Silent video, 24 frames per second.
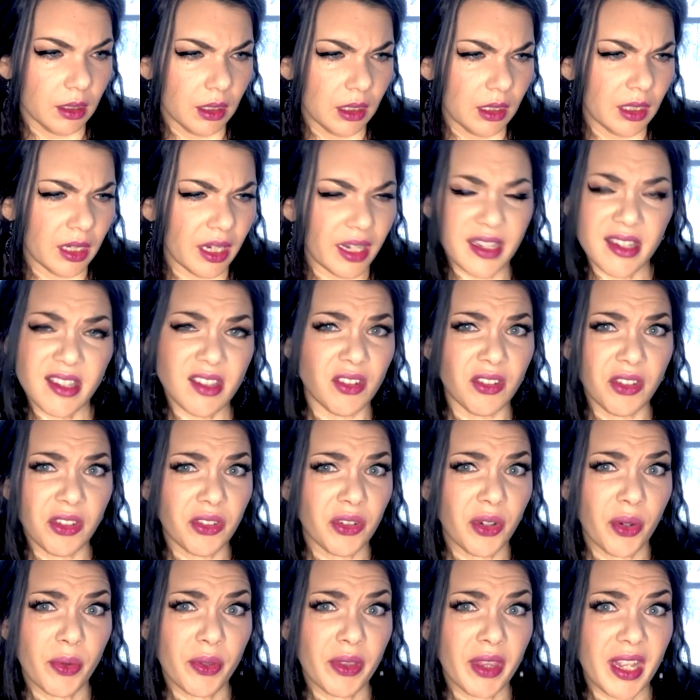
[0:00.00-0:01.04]
I still don't
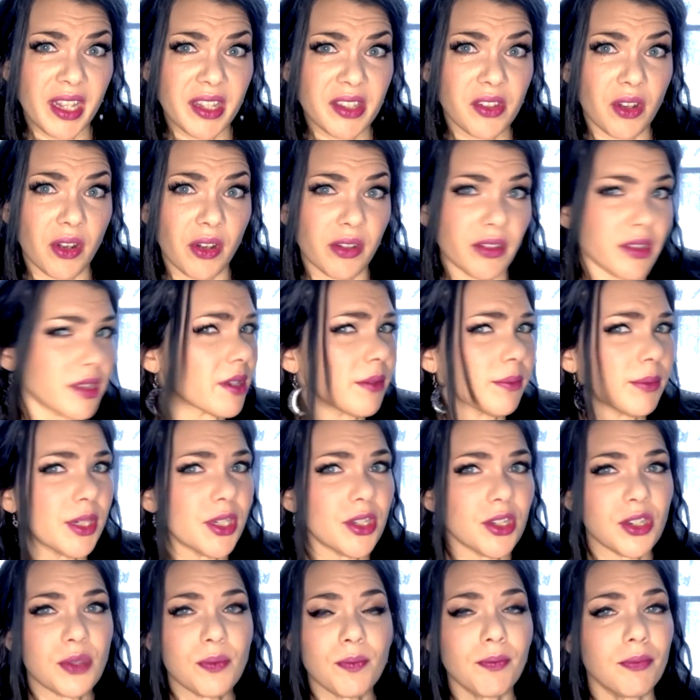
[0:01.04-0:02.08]
know what that's called. Somebody
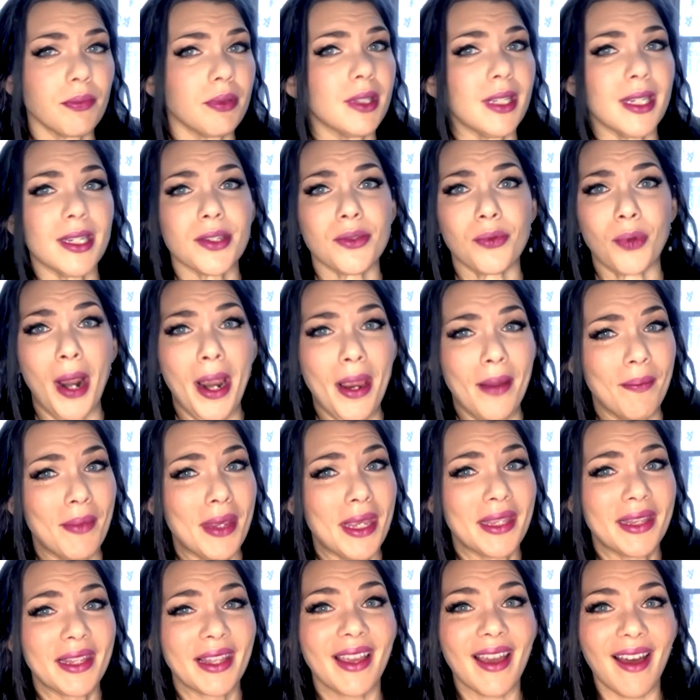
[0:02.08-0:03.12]
just please write me
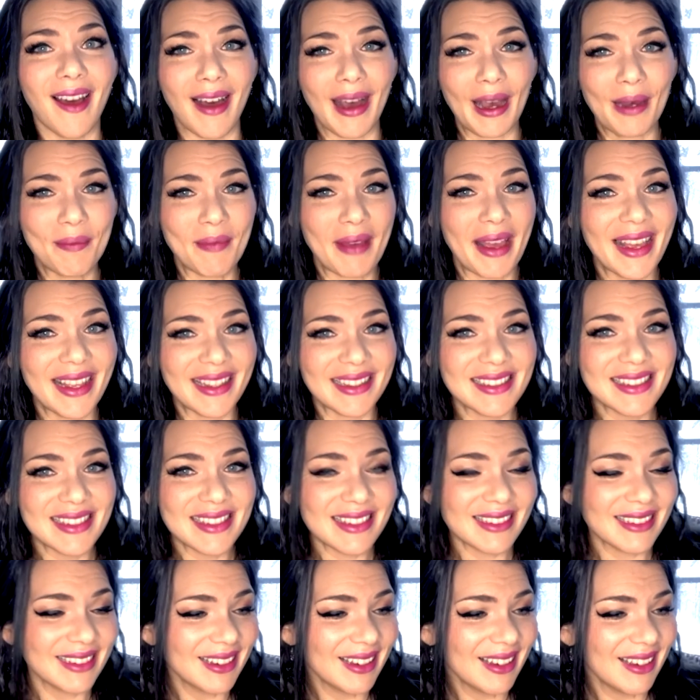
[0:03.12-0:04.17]
in the comments.
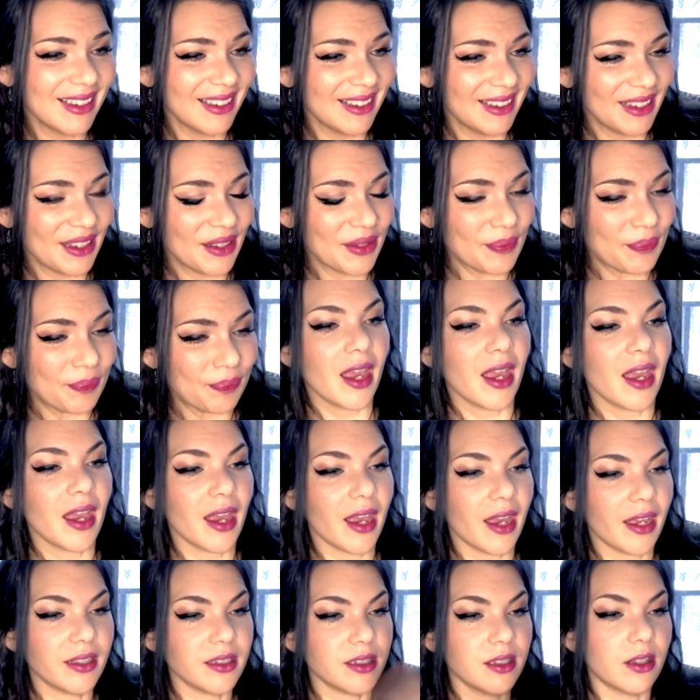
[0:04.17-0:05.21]

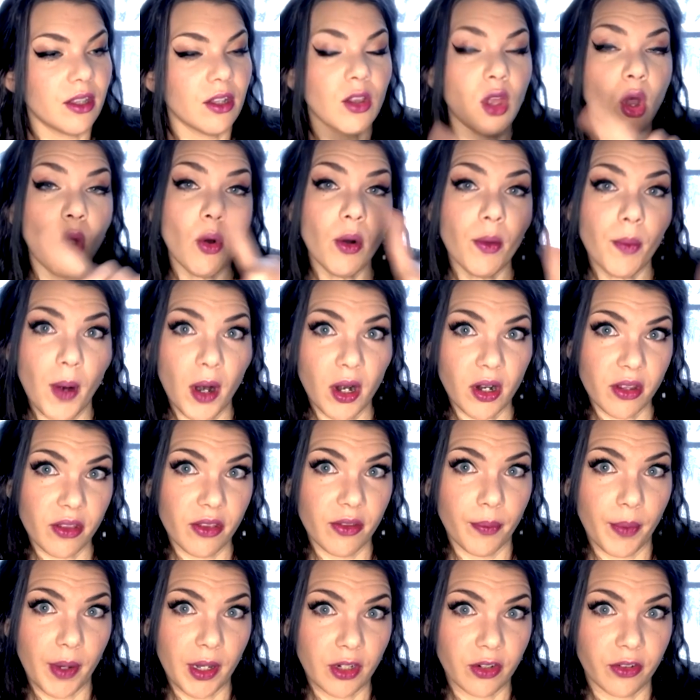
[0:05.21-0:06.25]
And the lower part of the
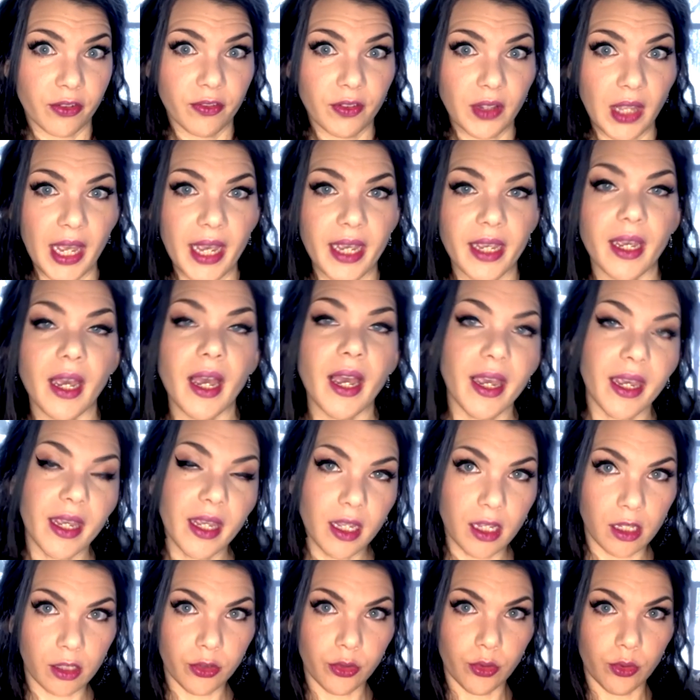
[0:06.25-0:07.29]
butterfly, I
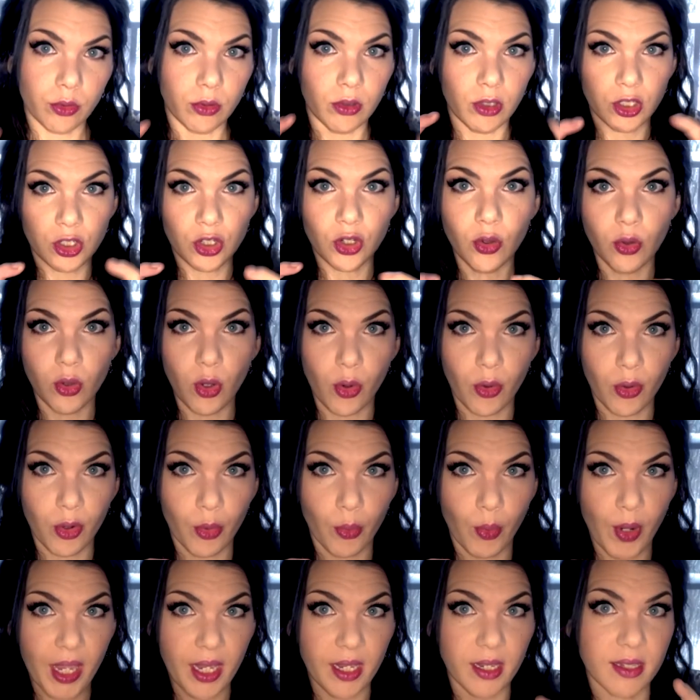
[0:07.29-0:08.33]
glued the 2 lower
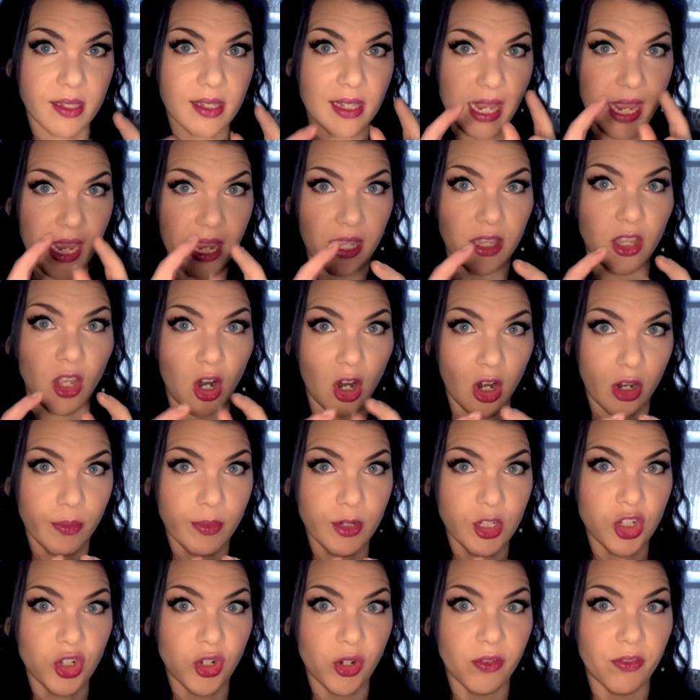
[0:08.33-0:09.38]
wings and the
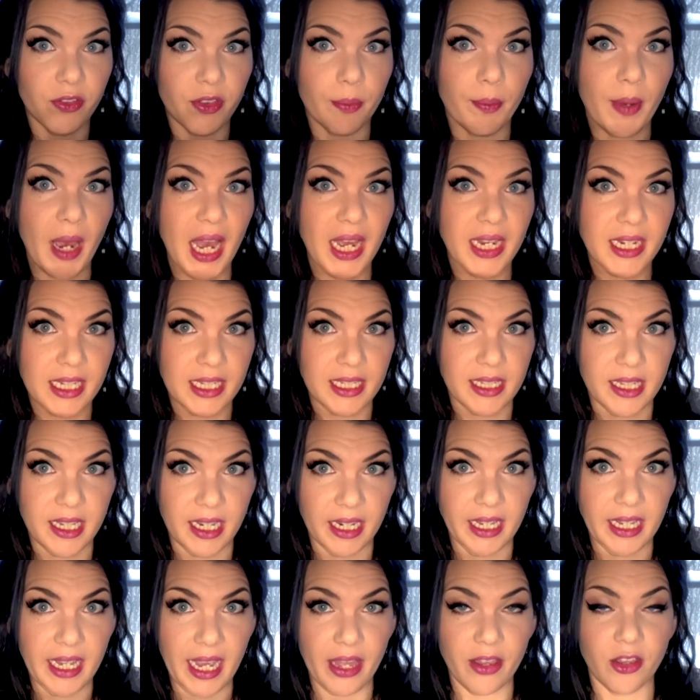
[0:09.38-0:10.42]
armature of the body
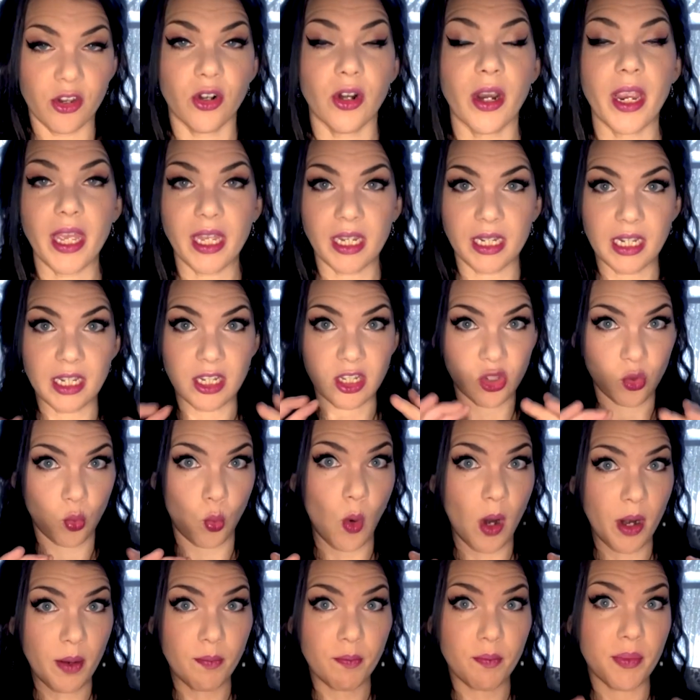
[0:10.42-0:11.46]
together, and as
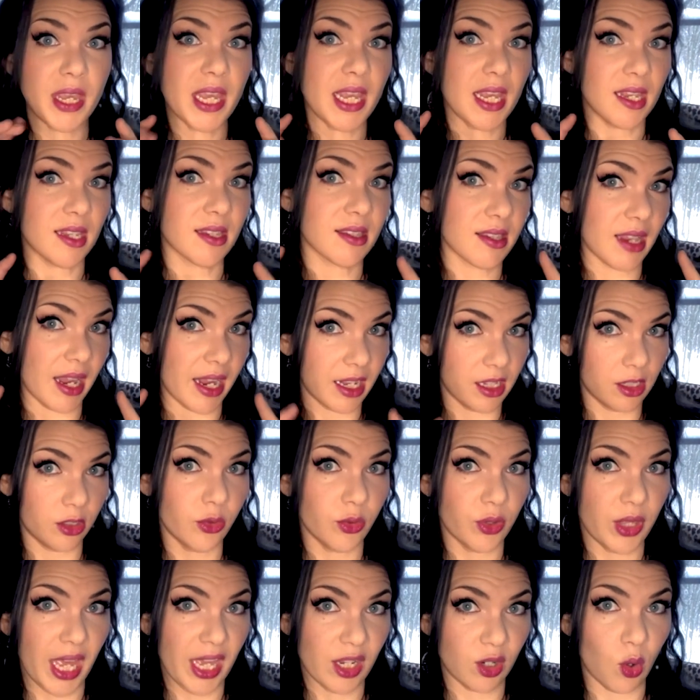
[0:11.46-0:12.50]
one piece, I glued
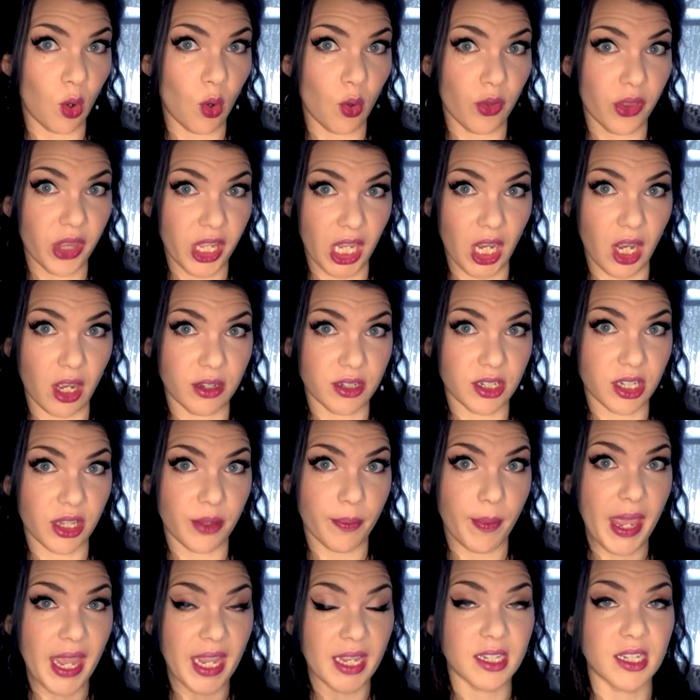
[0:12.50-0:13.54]
that whole thing onto the
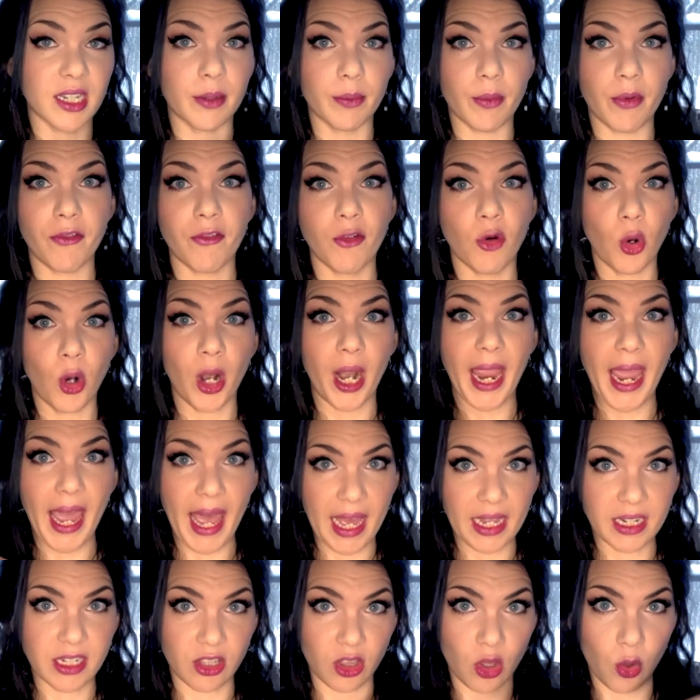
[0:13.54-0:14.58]
painting before I
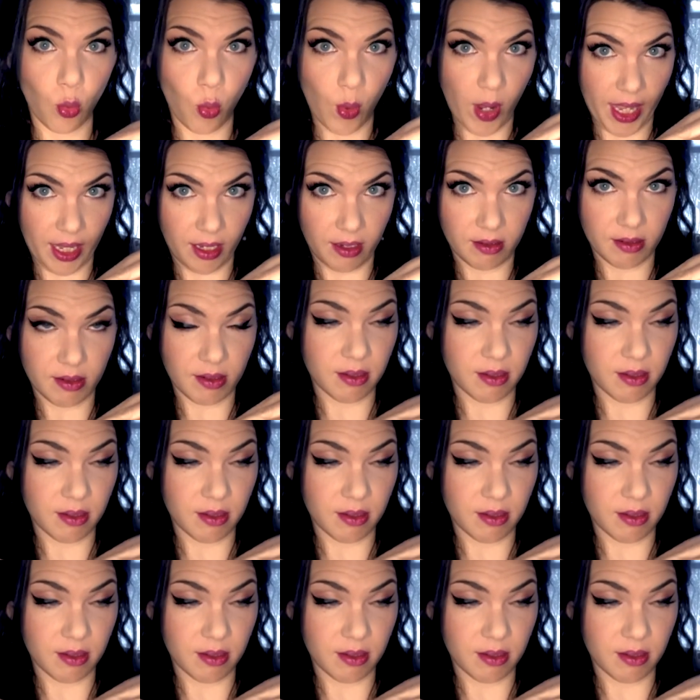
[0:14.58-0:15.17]
added the wings.